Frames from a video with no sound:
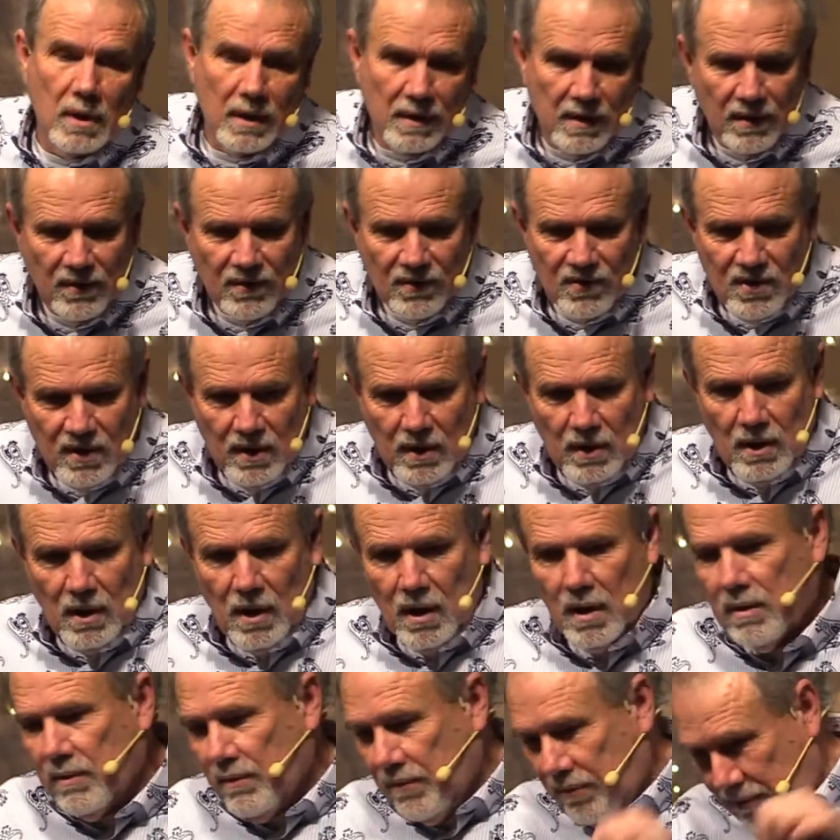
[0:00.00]
I didn't see a
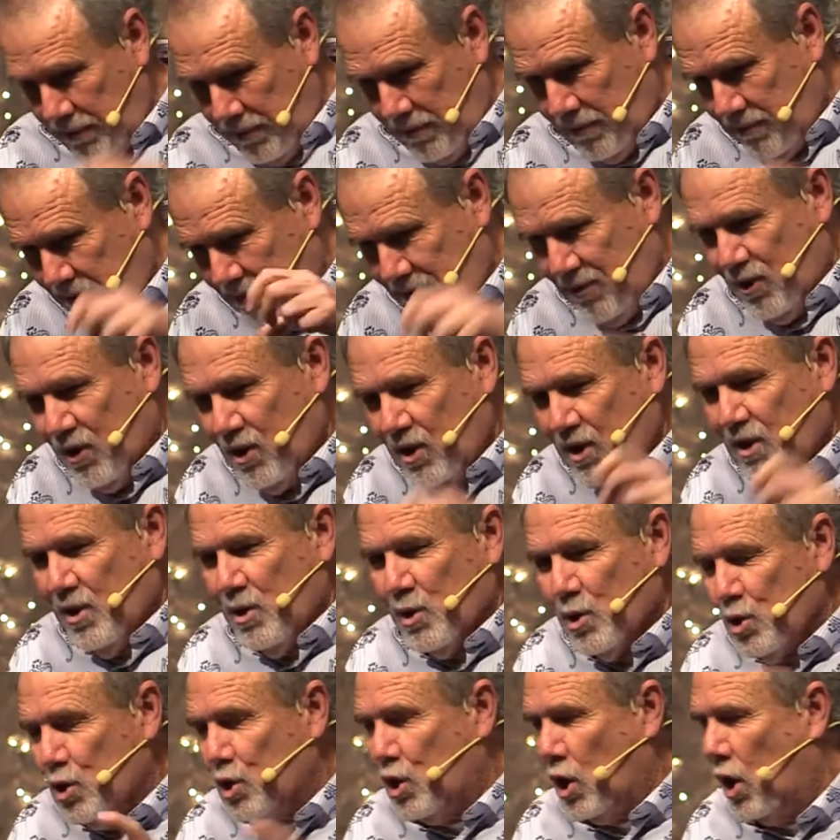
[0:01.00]
lot of
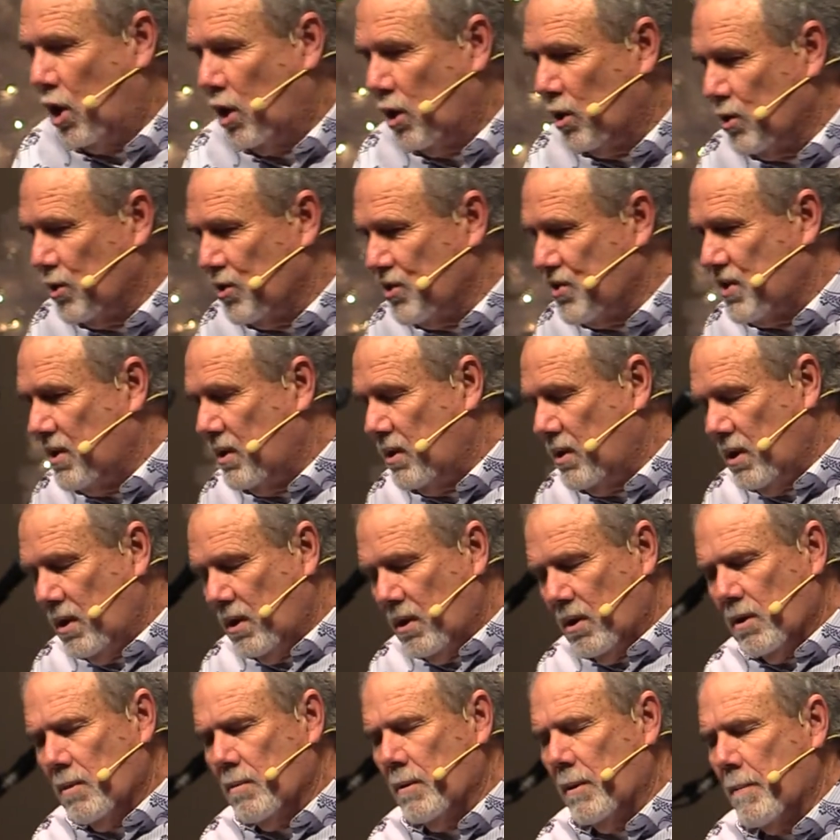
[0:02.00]
dollars in
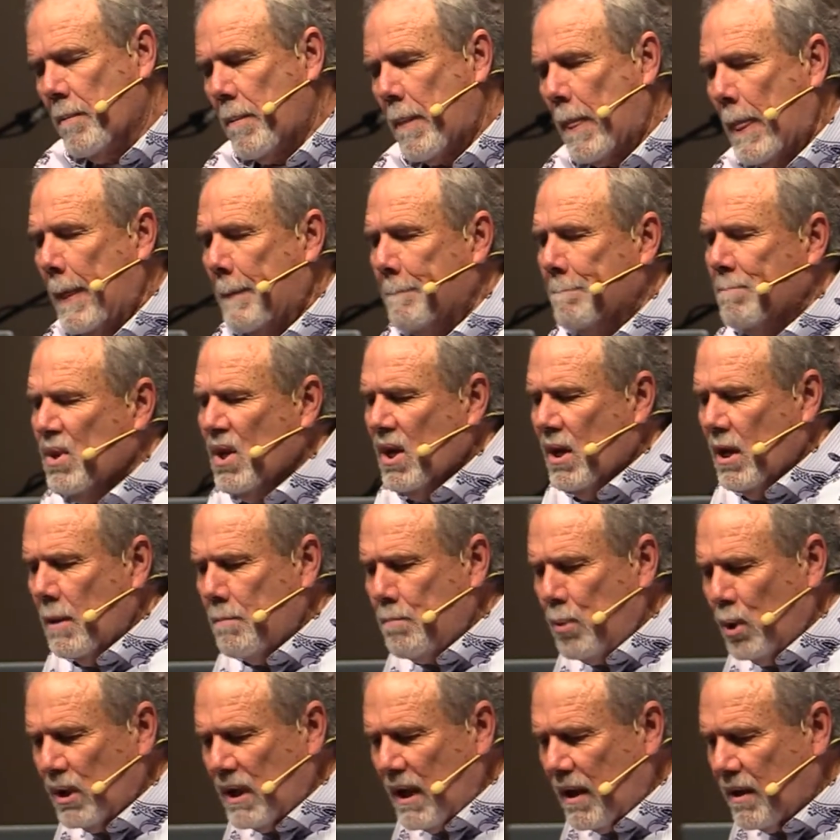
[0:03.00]
there. And he
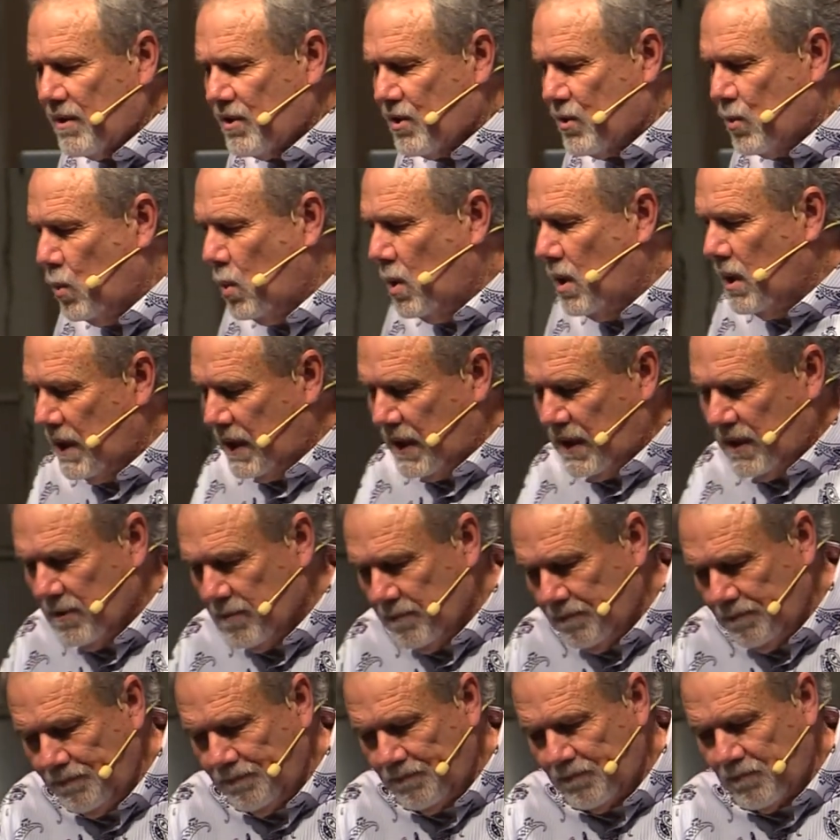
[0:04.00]
pulled out a 20
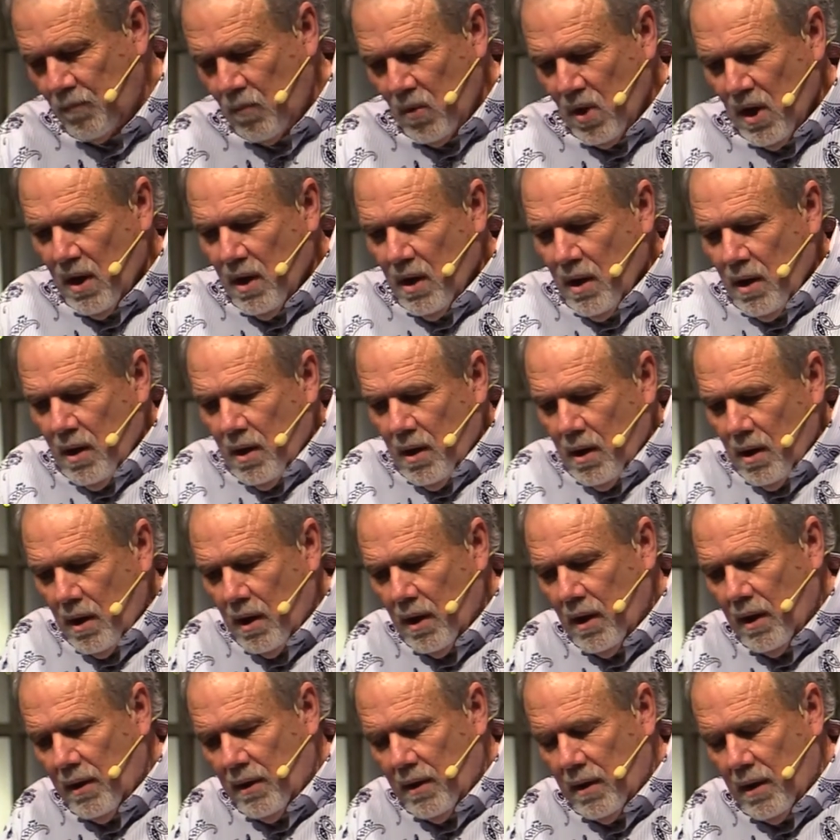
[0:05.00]

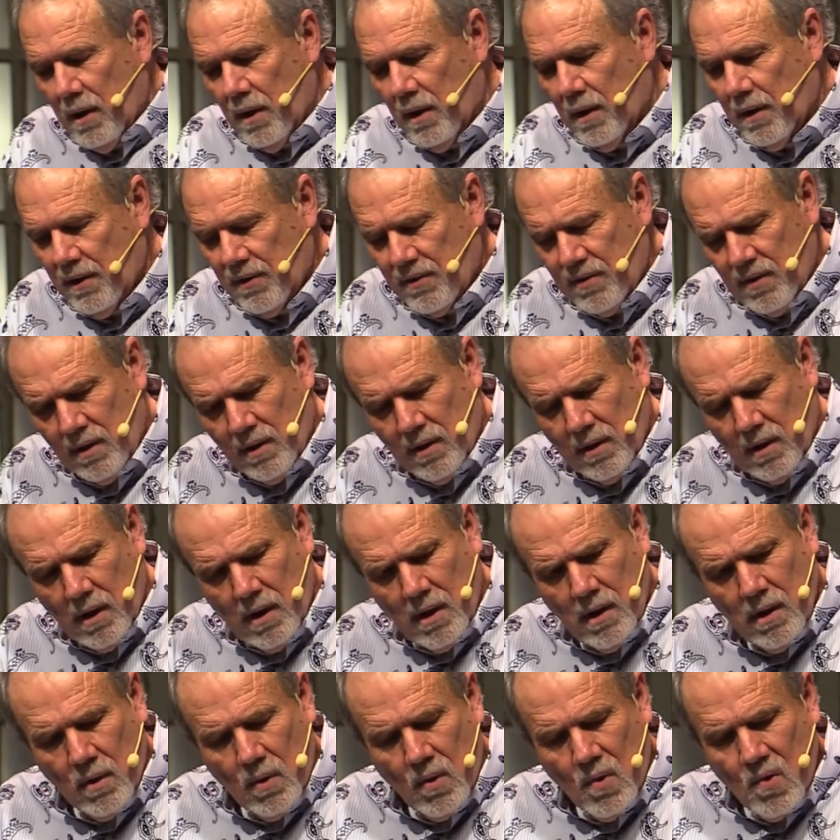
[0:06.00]
and uh, he said,
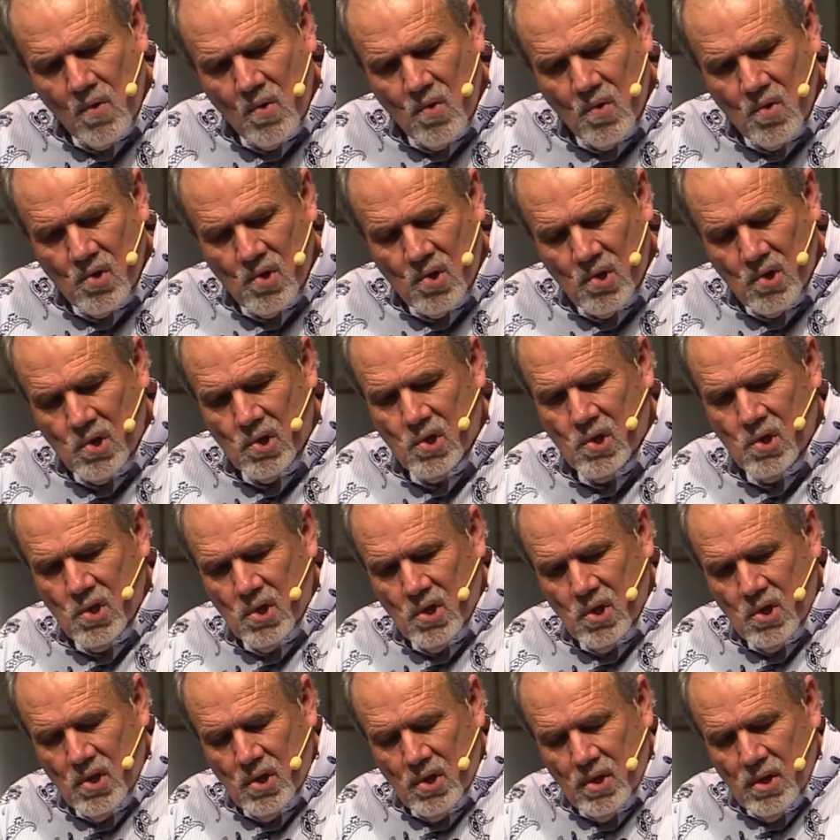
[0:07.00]
Oh, huh.
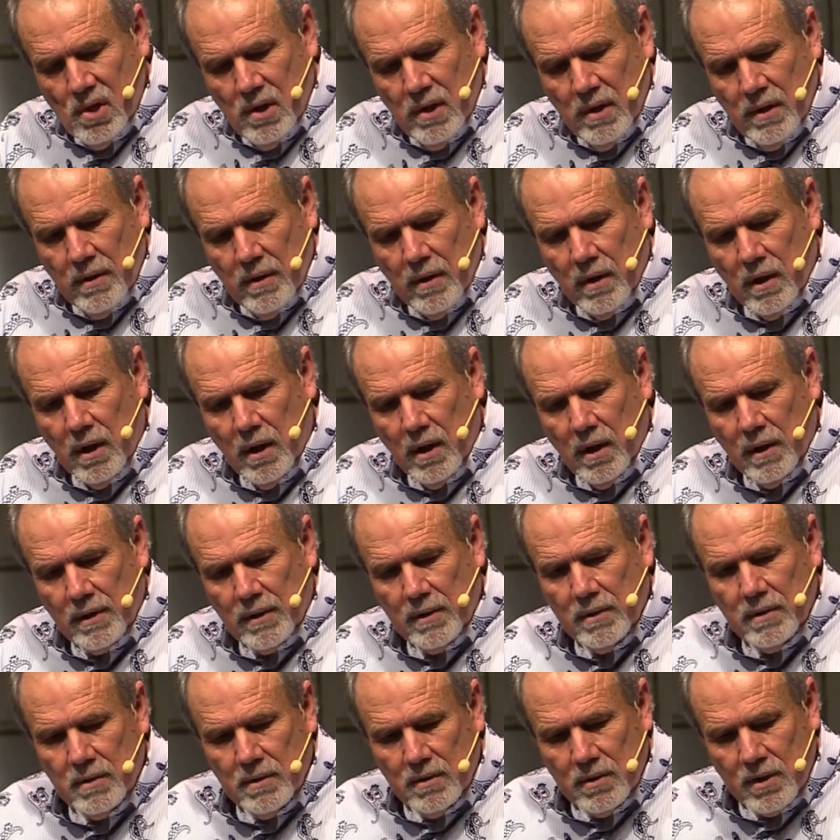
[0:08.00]
Uh,
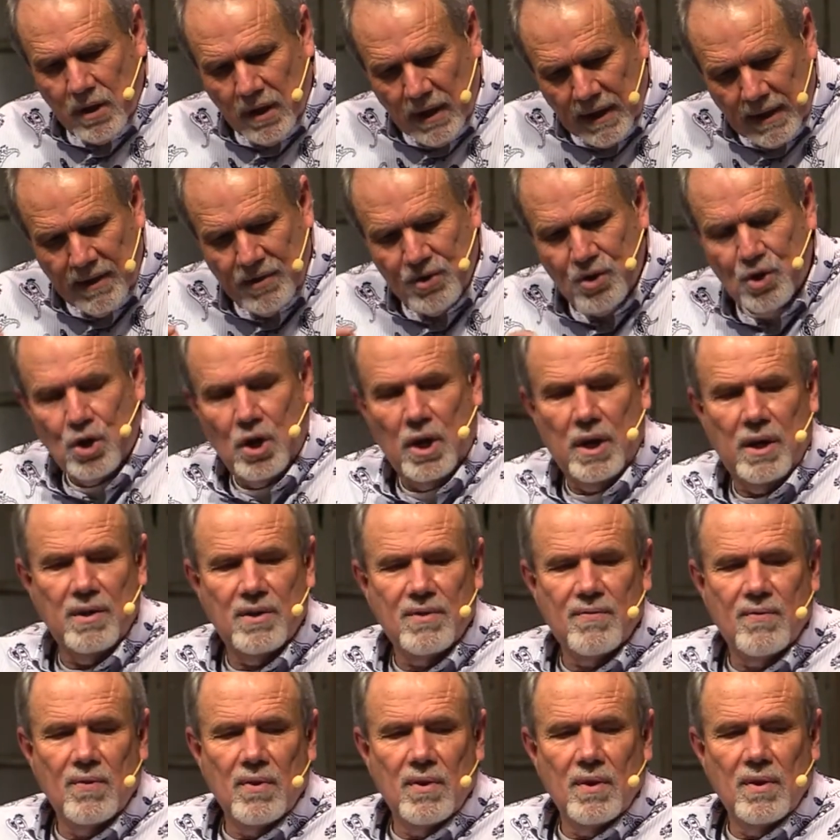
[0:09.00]
could I get change
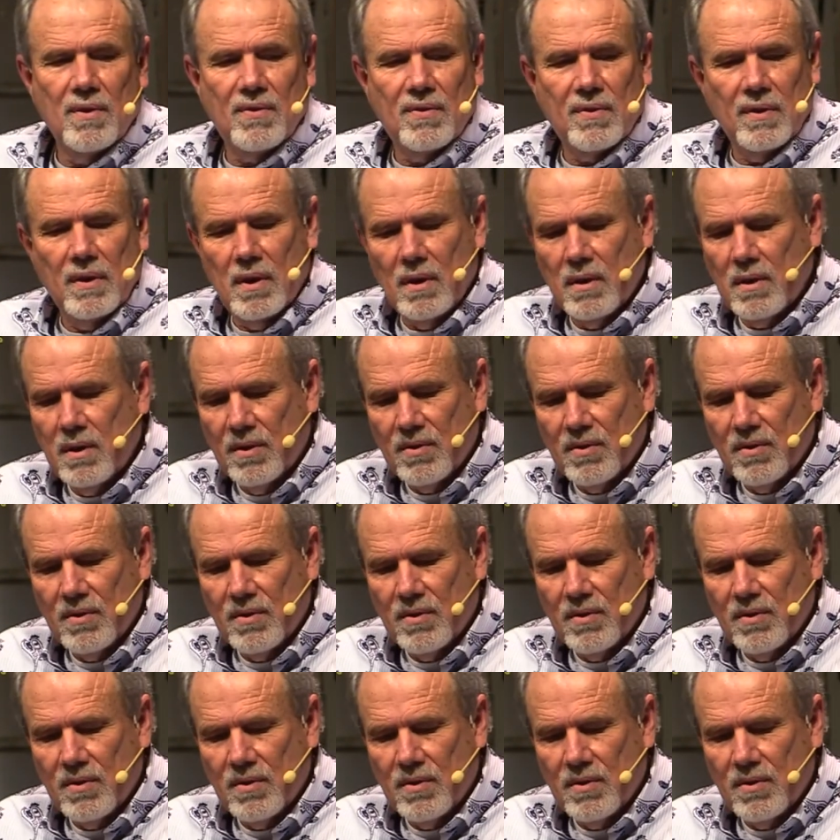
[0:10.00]
for this then?